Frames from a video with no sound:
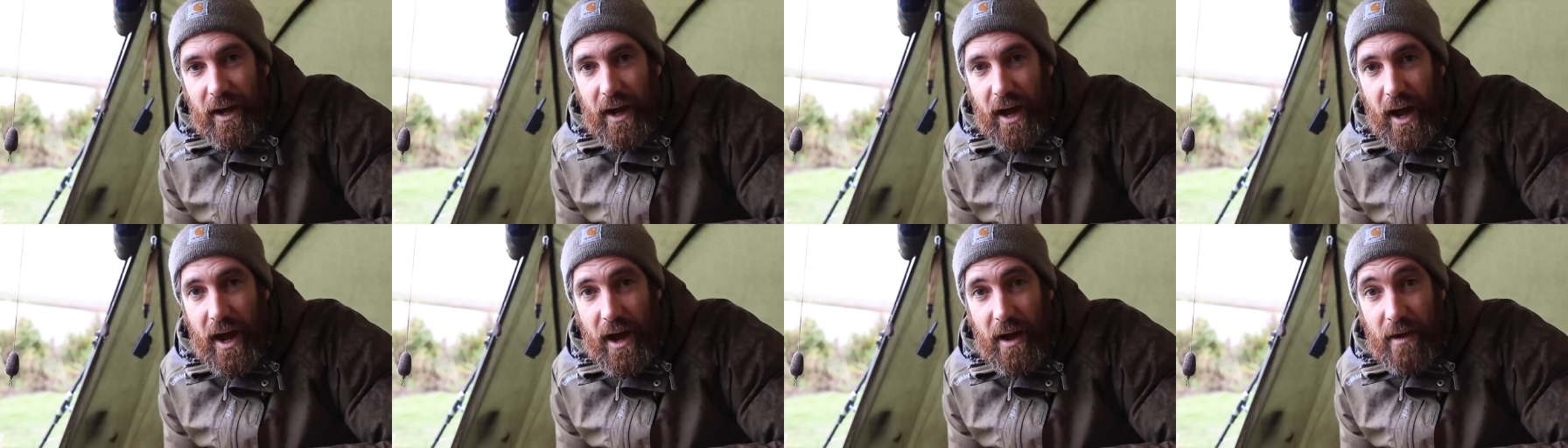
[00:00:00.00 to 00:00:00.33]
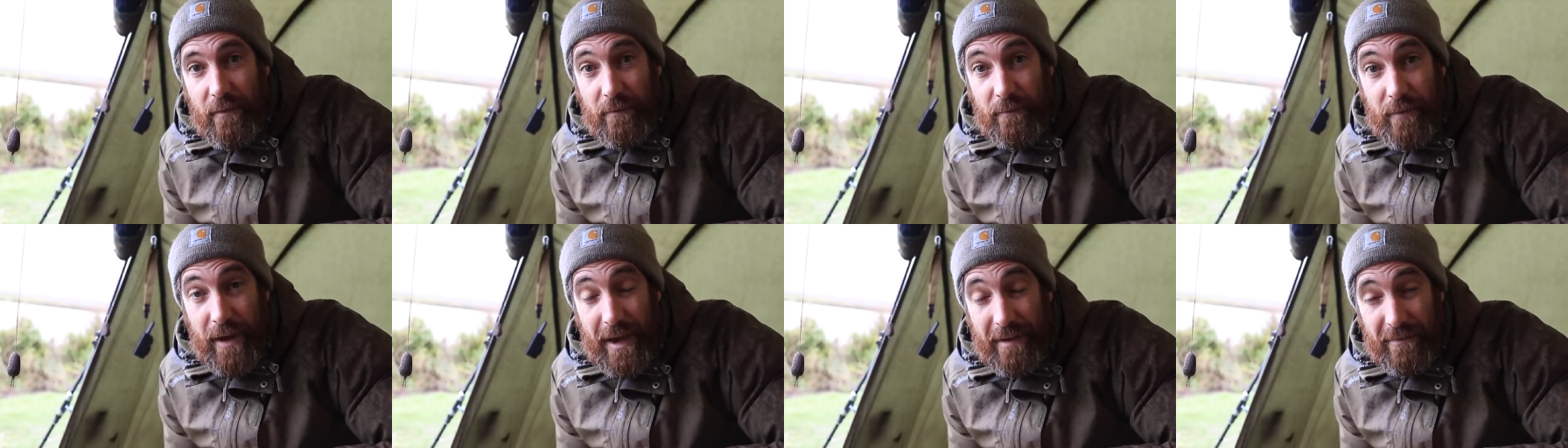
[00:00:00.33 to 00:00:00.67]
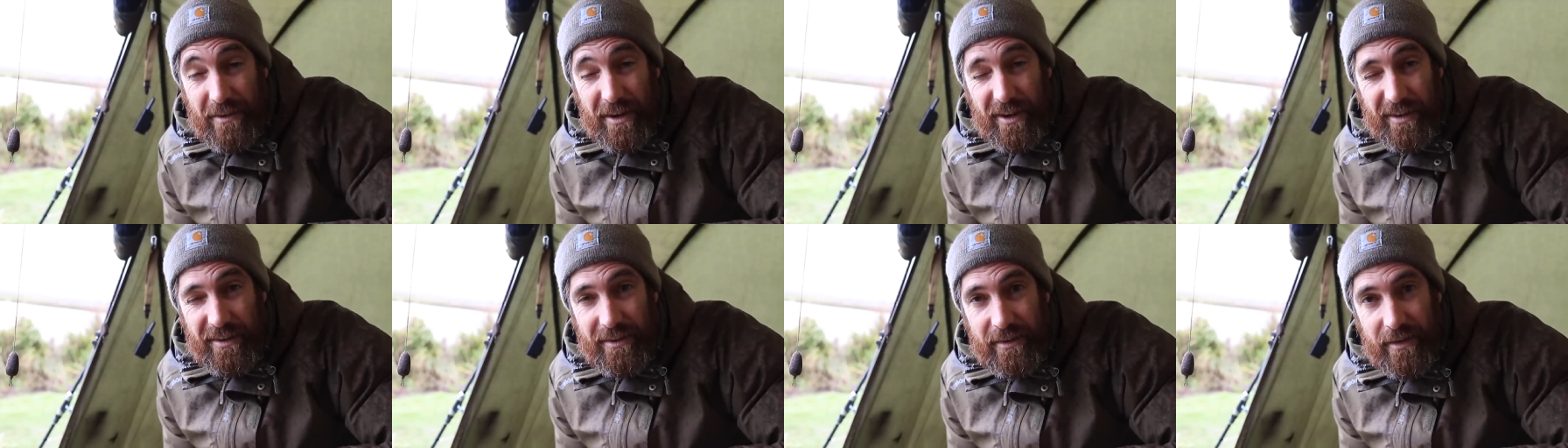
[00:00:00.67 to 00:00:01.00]
uh,
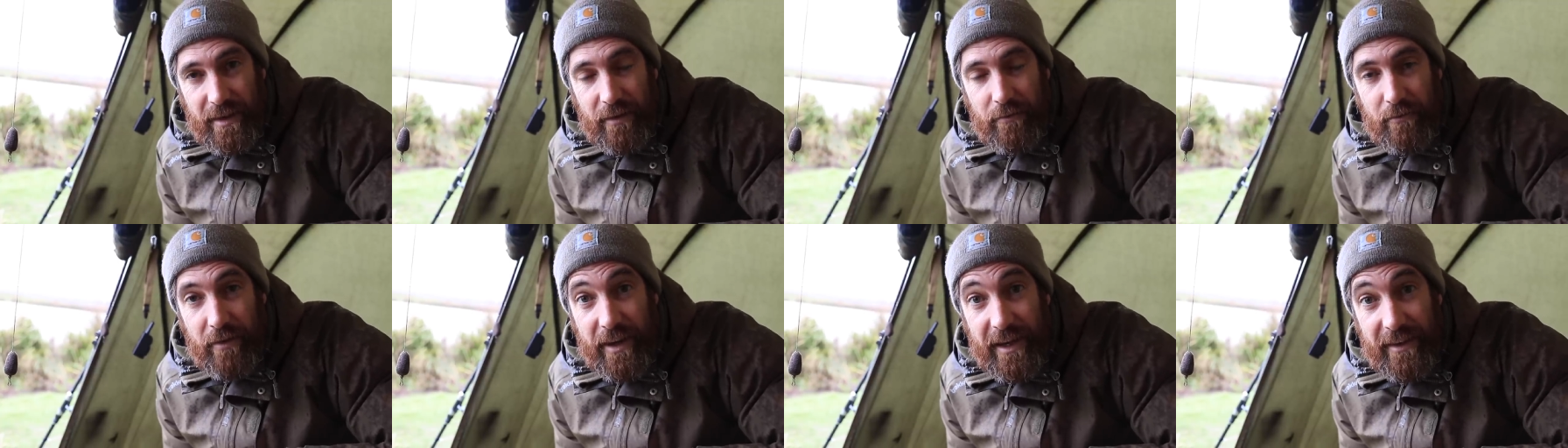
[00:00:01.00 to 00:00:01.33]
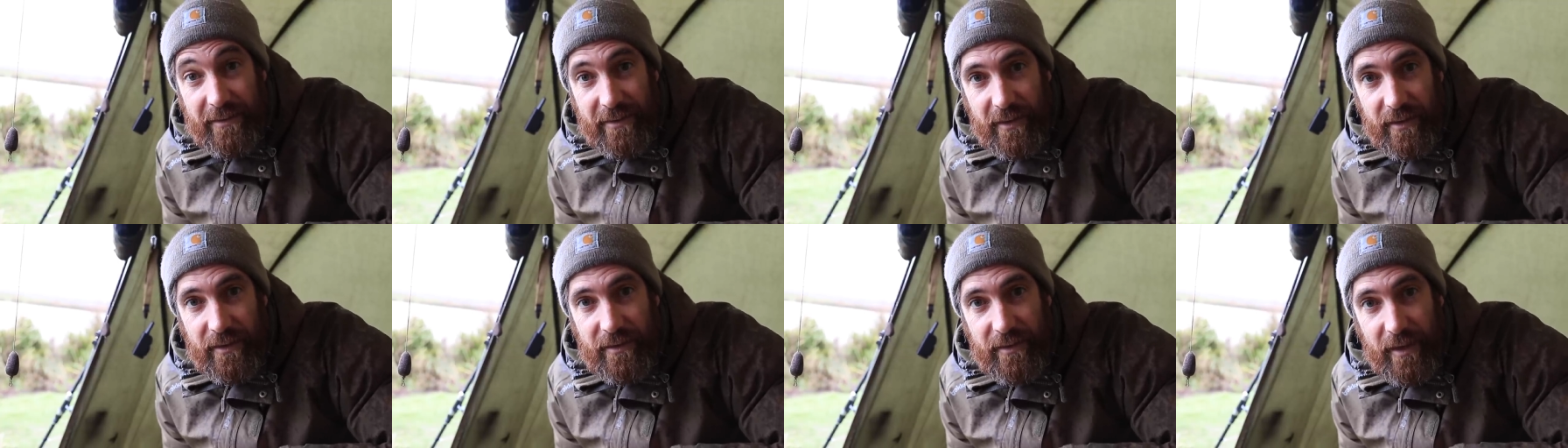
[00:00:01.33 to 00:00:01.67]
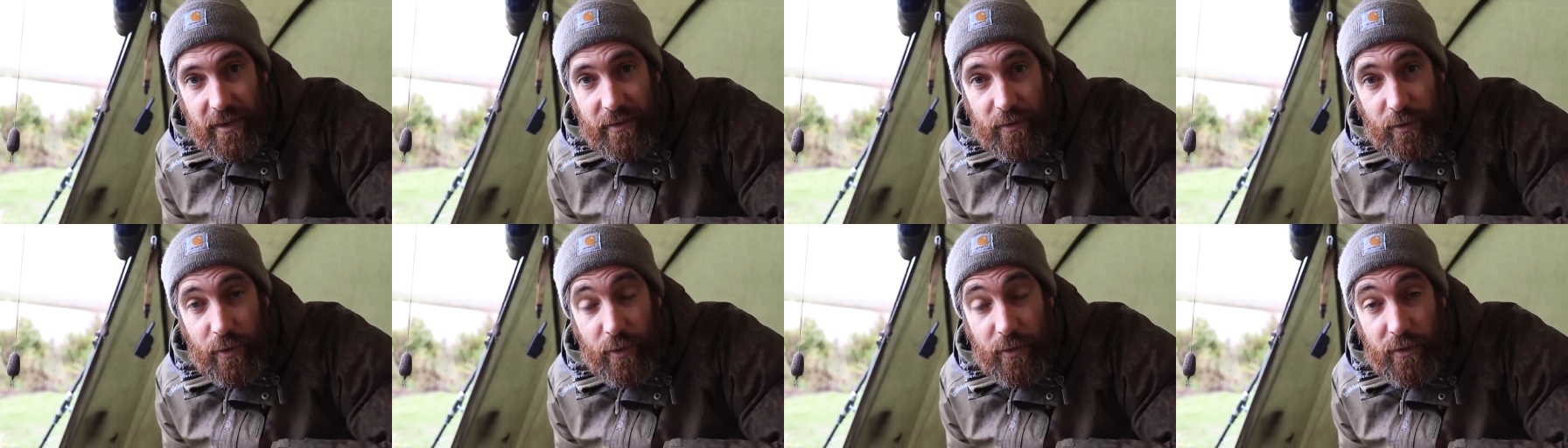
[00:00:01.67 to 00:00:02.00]
various reasons
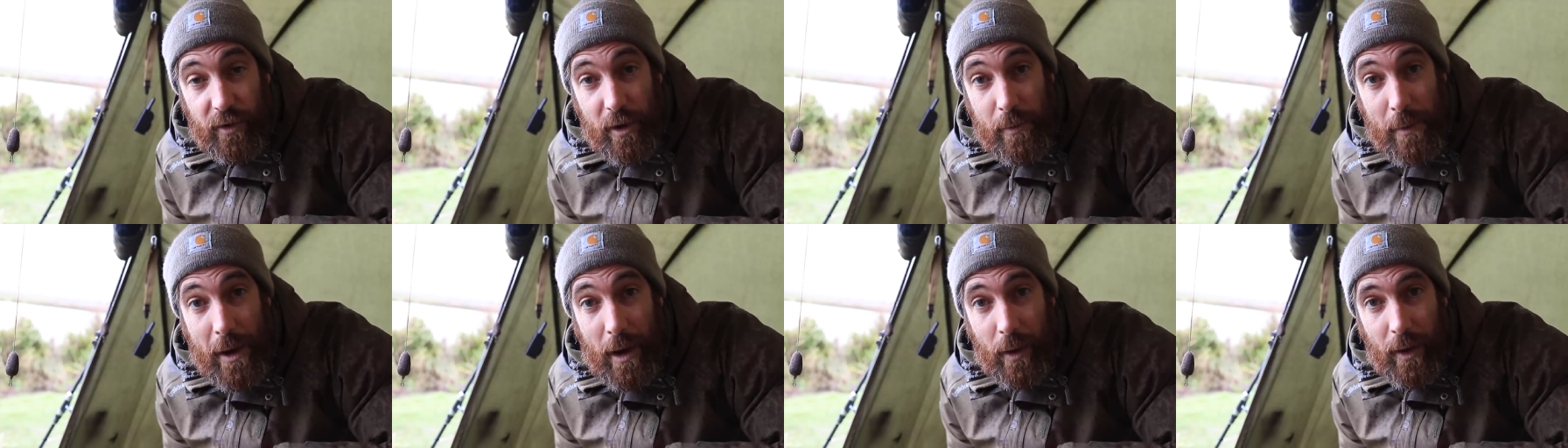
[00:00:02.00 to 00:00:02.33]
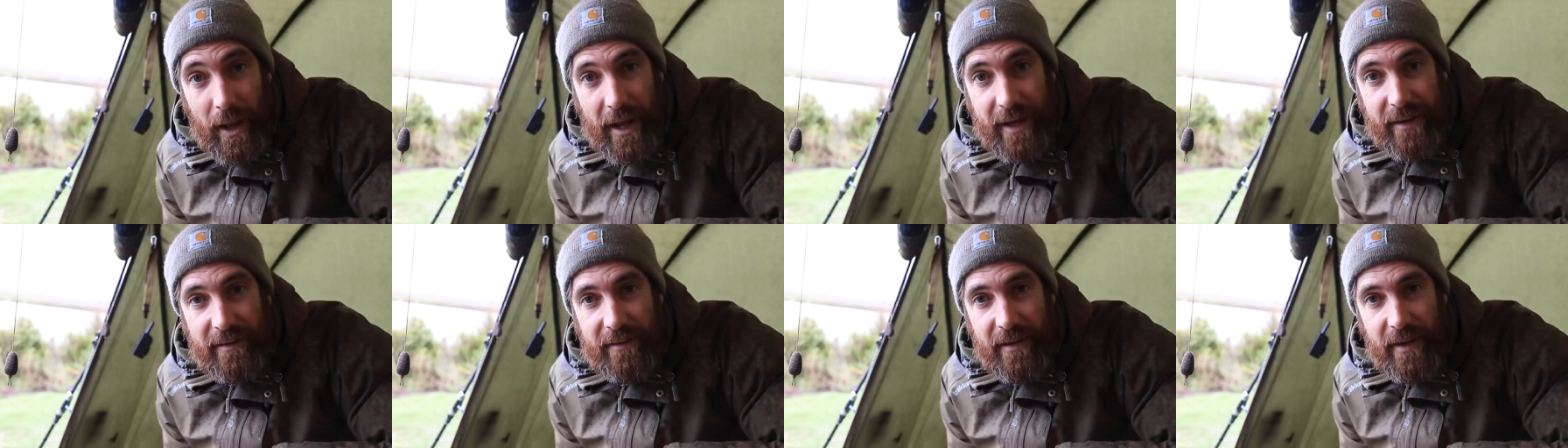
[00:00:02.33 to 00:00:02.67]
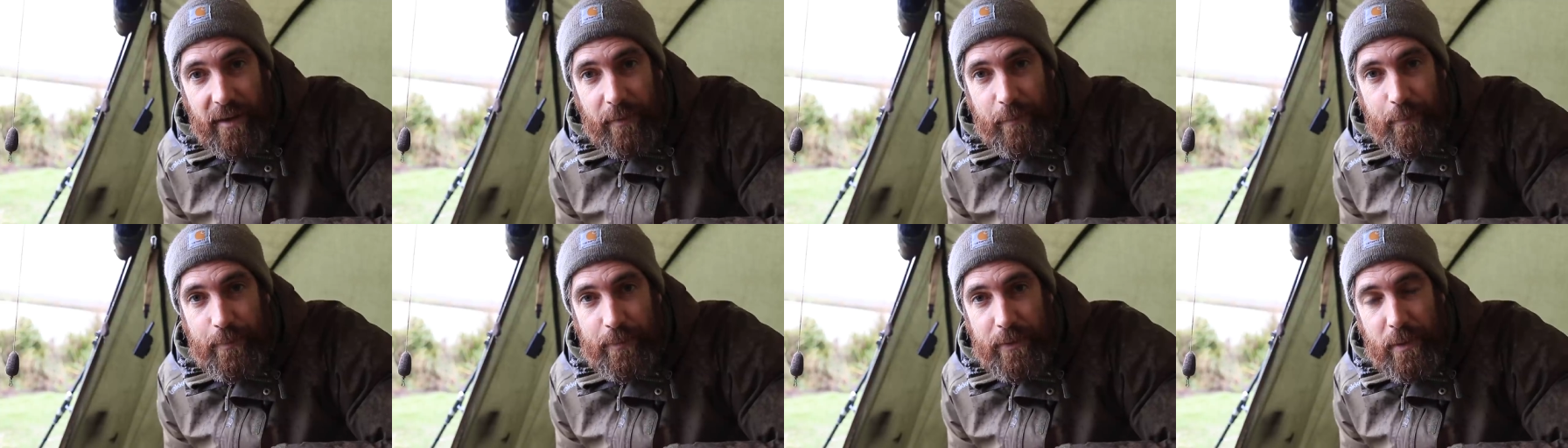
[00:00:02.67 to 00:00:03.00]
I'll talk to you about
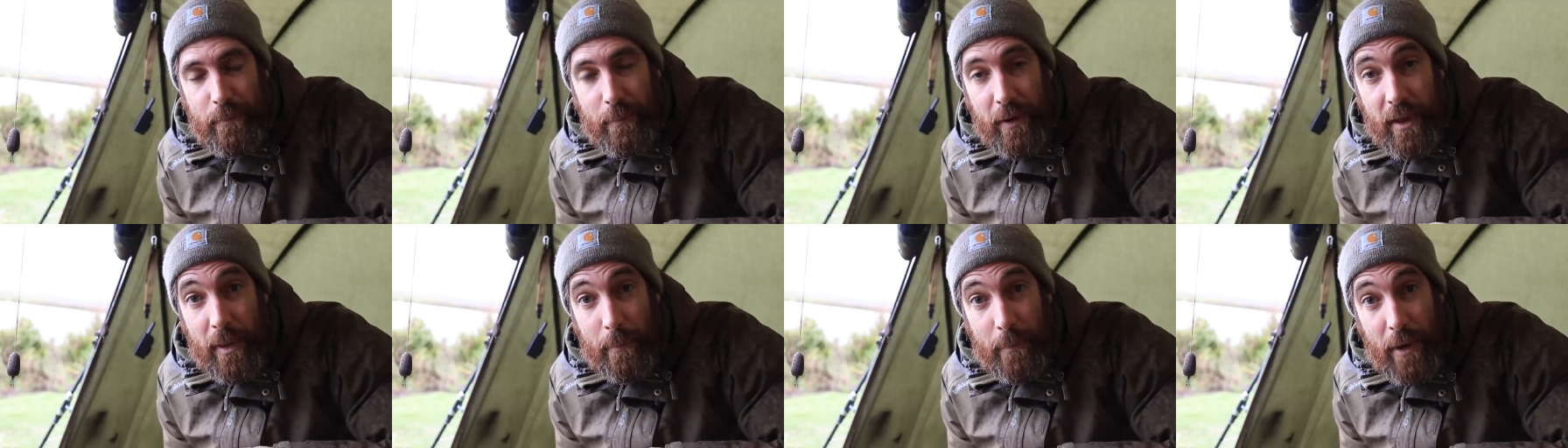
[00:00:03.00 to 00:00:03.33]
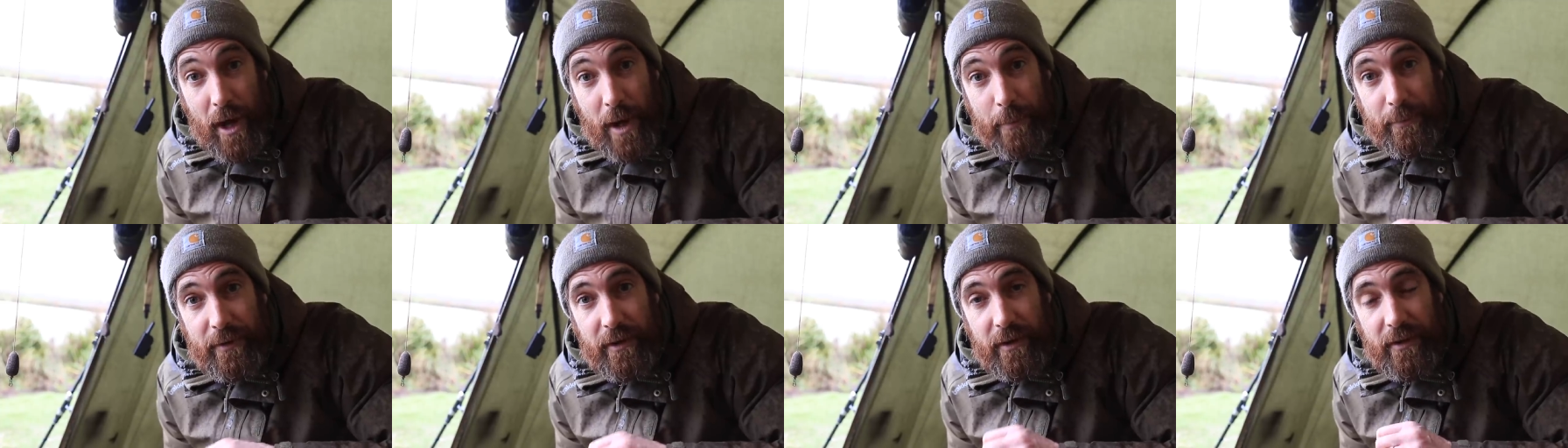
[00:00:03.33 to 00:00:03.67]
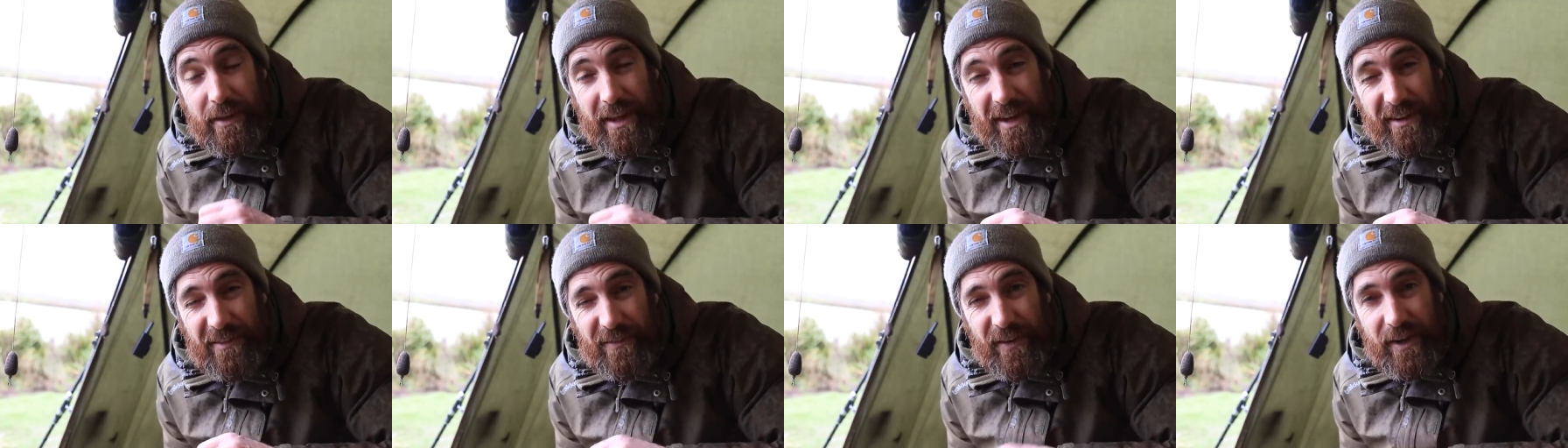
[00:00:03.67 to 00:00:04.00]
later but the purpose
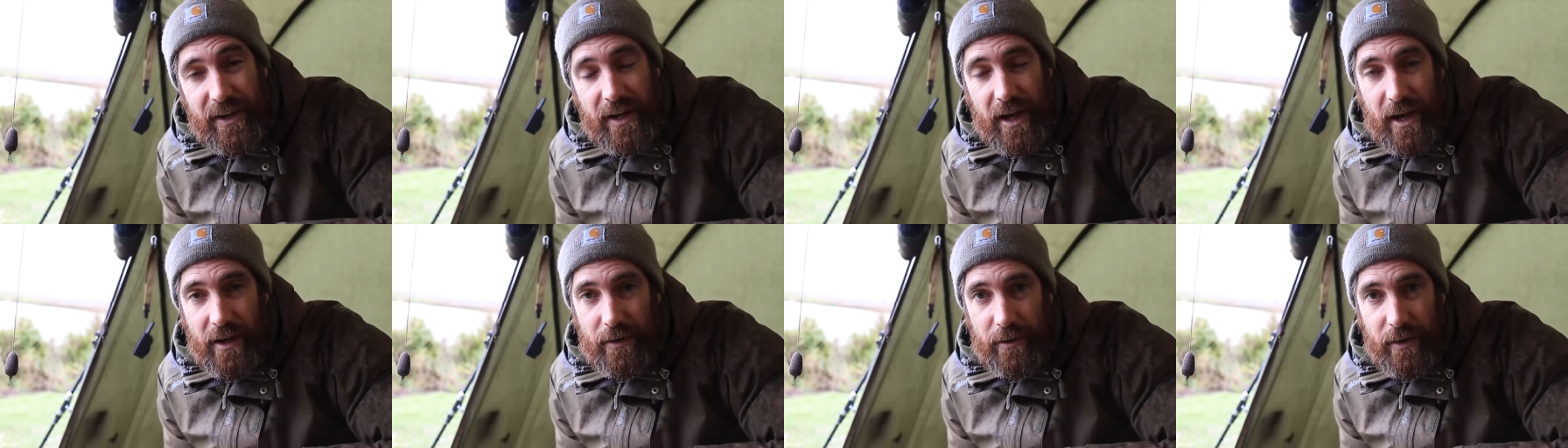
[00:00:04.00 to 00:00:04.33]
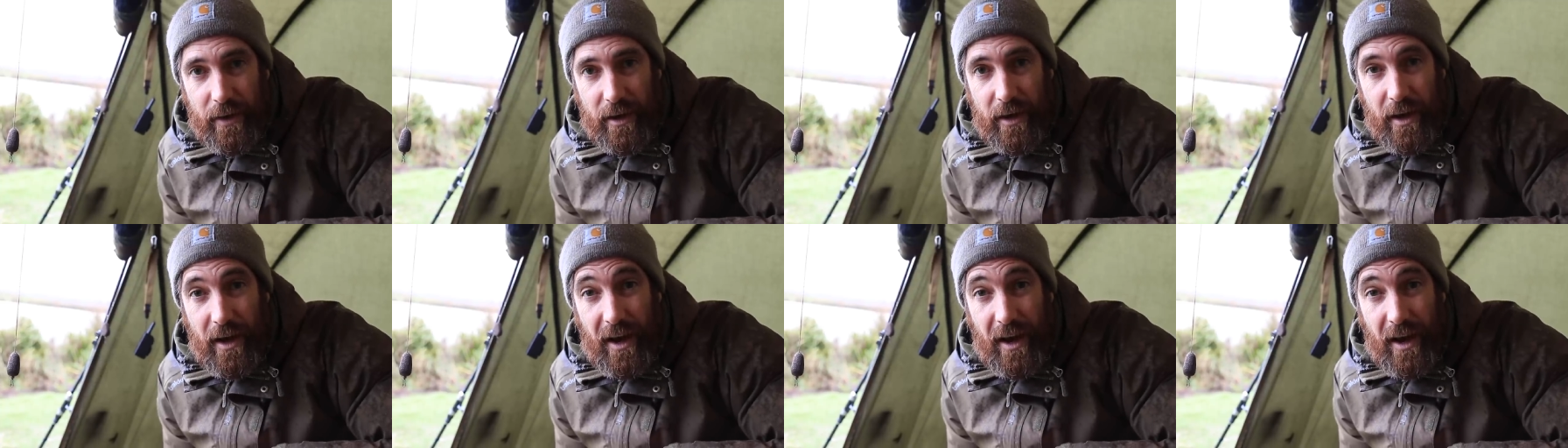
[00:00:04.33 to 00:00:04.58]
of this video